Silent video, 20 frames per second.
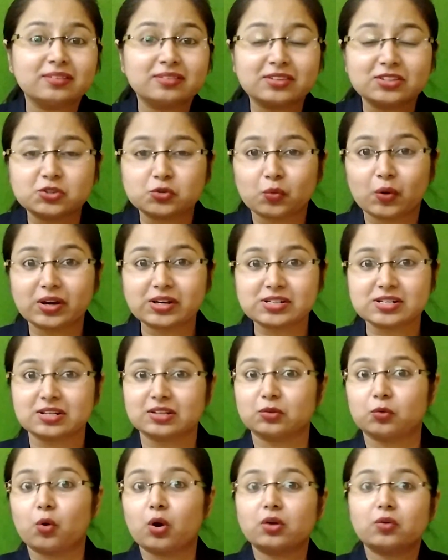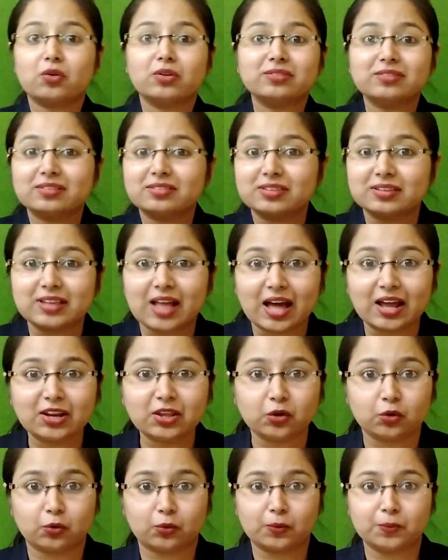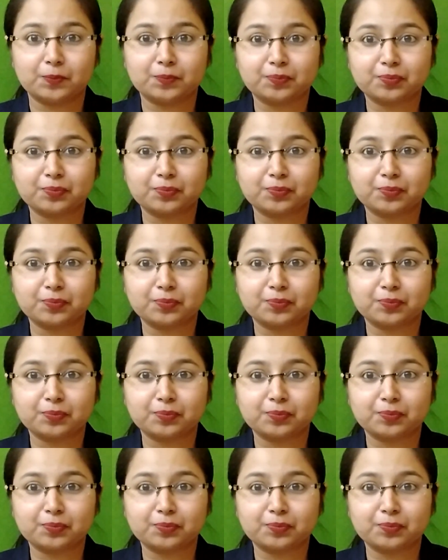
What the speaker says: situation? What was the scenario?